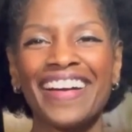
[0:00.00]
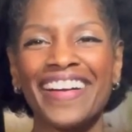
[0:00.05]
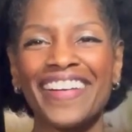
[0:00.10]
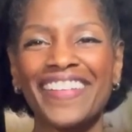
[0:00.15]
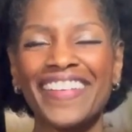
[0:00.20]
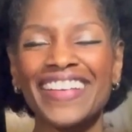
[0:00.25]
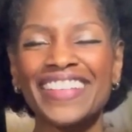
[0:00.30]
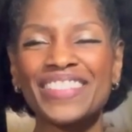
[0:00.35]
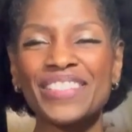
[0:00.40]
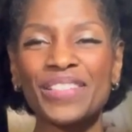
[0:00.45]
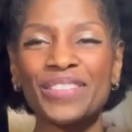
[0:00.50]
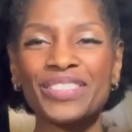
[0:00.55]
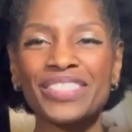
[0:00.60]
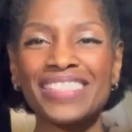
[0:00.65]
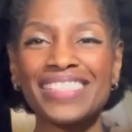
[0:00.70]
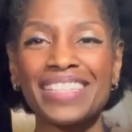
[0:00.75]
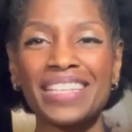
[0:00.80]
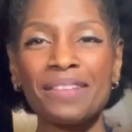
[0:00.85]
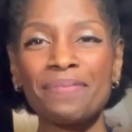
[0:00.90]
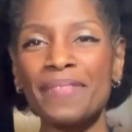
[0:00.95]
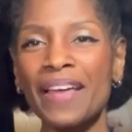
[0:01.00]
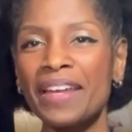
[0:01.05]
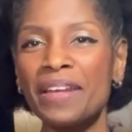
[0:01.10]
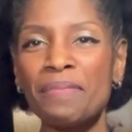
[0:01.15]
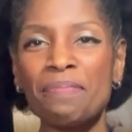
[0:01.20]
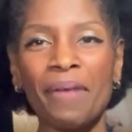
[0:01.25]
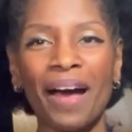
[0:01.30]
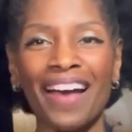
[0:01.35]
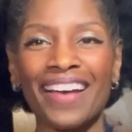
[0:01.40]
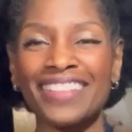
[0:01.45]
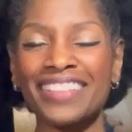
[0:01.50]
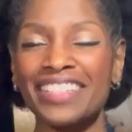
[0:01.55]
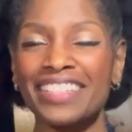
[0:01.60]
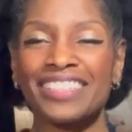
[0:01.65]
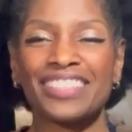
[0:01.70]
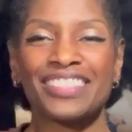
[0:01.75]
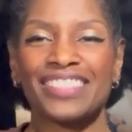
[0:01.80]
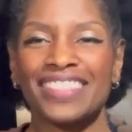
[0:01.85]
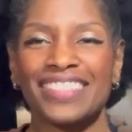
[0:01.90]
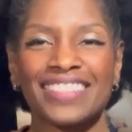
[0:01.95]
All right, so just keep that in mind.
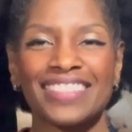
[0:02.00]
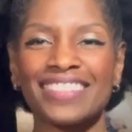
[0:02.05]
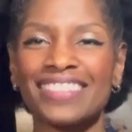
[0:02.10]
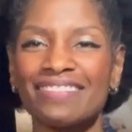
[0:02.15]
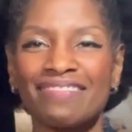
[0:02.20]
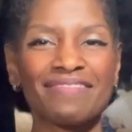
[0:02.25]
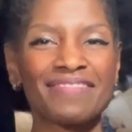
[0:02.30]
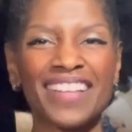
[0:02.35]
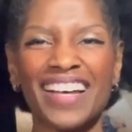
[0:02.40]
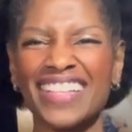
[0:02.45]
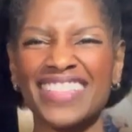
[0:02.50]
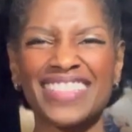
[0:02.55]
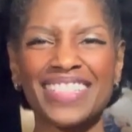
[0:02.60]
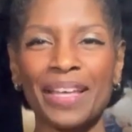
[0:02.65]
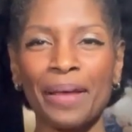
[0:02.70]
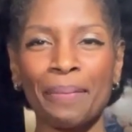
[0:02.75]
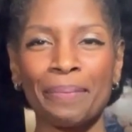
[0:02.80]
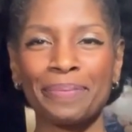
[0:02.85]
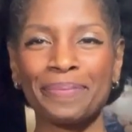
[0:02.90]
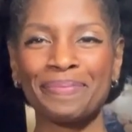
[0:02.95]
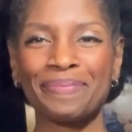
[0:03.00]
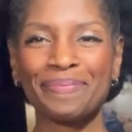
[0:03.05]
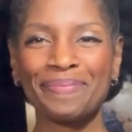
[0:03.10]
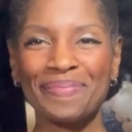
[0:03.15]
It's just a tip.